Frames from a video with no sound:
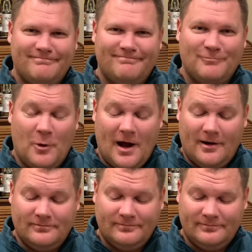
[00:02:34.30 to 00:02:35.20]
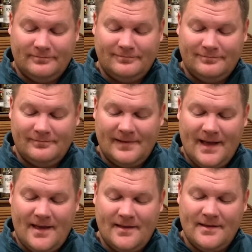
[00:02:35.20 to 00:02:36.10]
Wow,
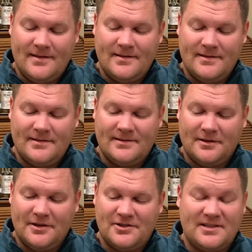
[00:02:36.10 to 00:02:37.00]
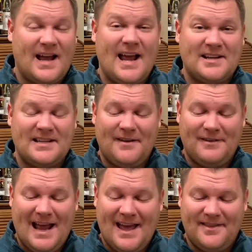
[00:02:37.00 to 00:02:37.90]
that is delicious. I actually haven't
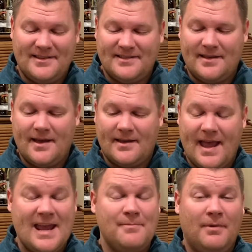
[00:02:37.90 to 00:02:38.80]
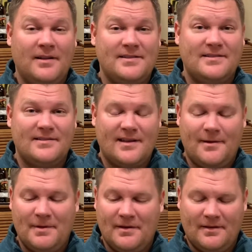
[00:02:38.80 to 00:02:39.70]
had this in like 8 months.
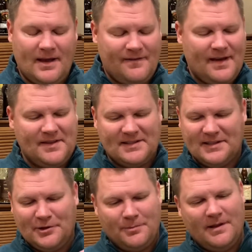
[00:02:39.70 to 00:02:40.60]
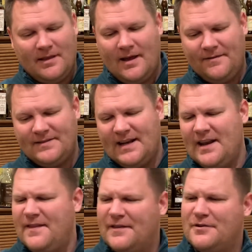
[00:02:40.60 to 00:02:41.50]
I've had this a little bit left, and I
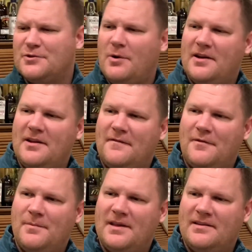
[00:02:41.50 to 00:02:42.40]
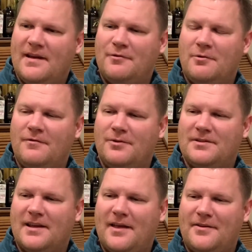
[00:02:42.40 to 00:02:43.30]
didn't think there's quite enough for me and Dave to review it
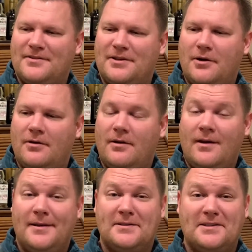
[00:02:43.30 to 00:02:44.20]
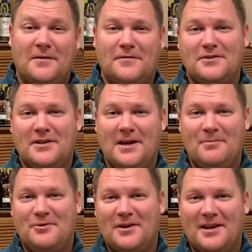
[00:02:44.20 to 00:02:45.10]
together. So selfishly, I'm
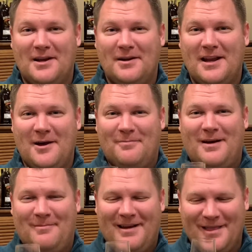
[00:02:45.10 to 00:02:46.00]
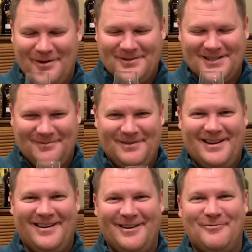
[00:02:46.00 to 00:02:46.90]
drinking it down by my lonesome
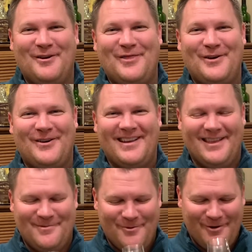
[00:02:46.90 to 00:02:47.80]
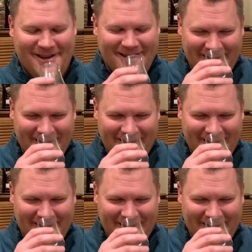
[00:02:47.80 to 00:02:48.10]
here at 1:30 in the morning